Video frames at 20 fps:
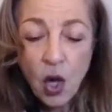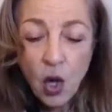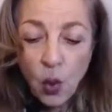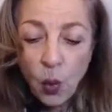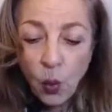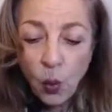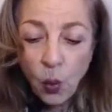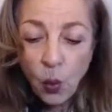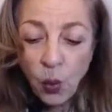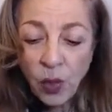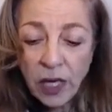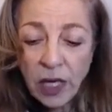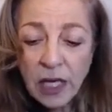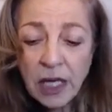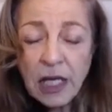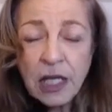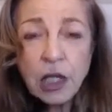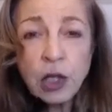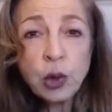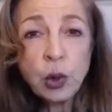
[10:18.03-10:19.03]

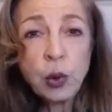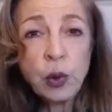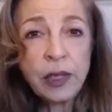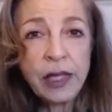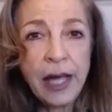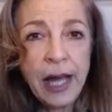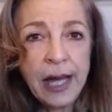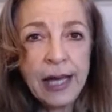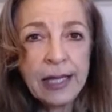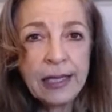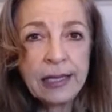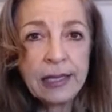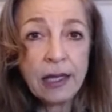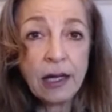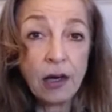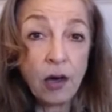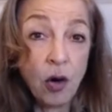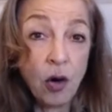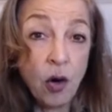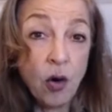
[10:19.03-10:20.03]
We create
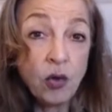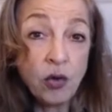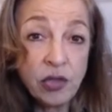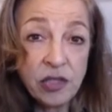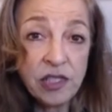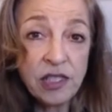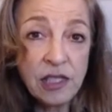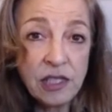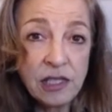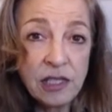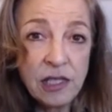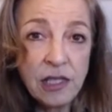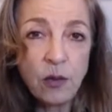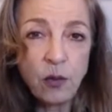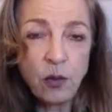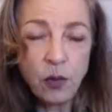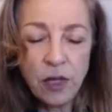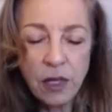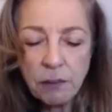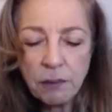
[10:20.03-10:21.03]
OCD,
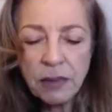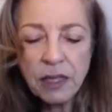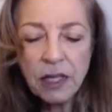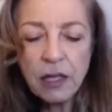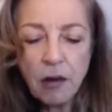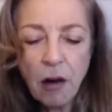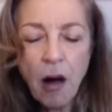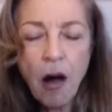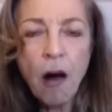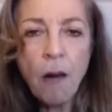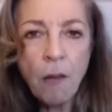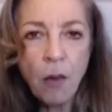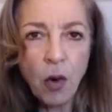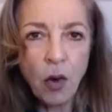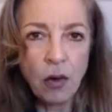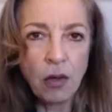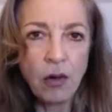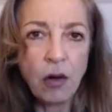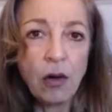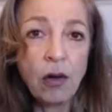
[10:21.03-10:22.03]
we become
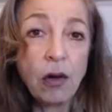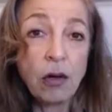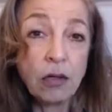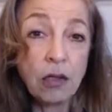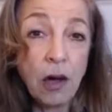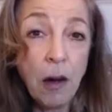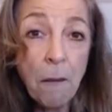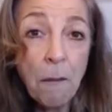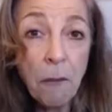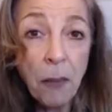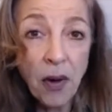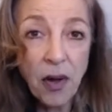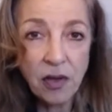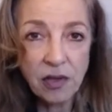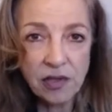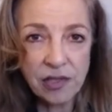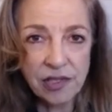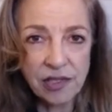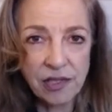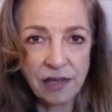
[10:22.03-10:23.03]

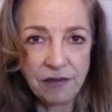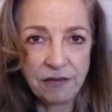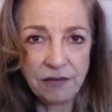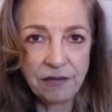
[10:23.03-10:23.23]
compulsive